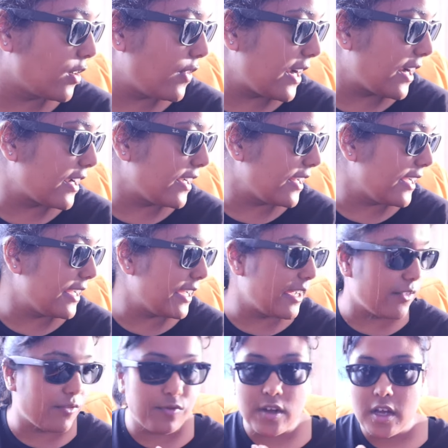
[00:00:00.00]
correctly,
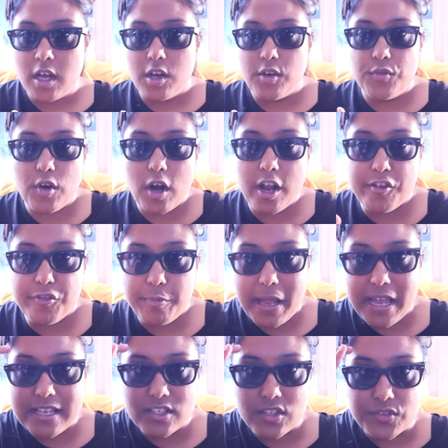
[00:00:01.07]
yeah, 5
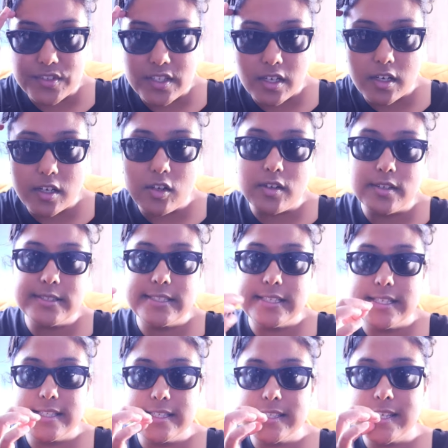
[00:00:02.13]
pairs of
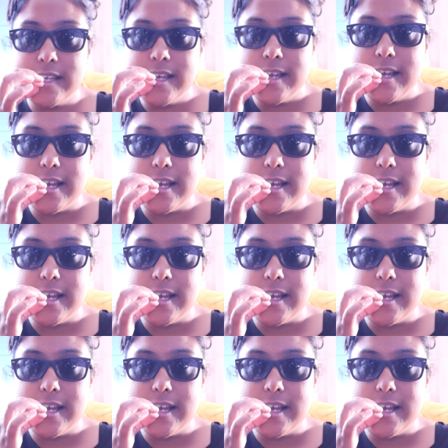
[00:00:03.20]
sunglasses,